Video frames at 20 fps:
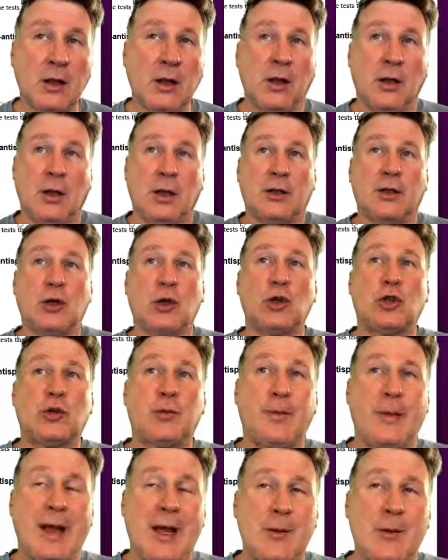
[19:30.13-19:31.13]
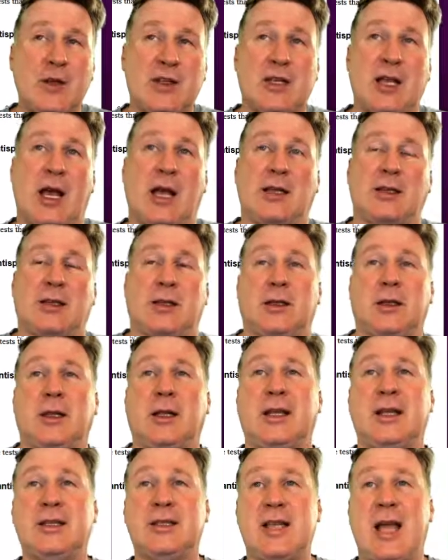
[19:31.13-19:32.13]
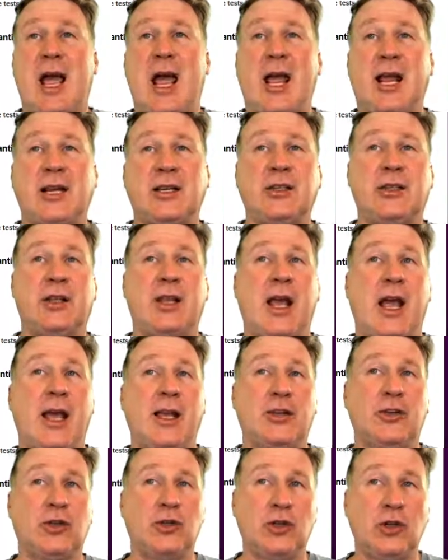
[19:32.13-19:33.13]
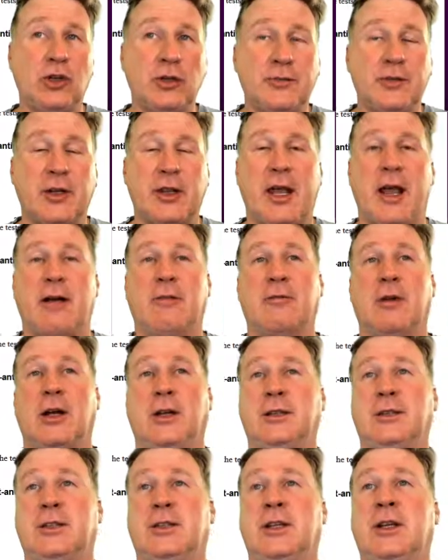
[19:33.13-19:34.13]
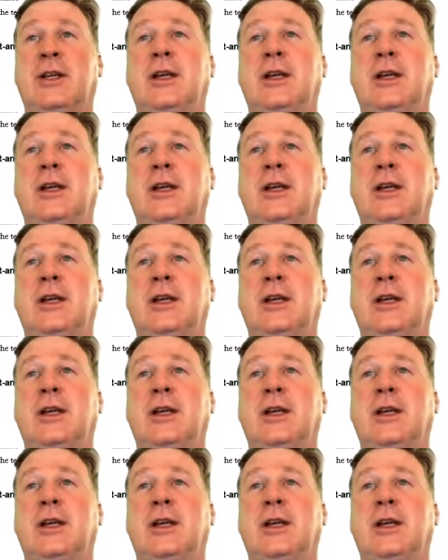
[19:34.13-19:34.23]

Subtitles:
So Spam Assassin is actually a server that runs,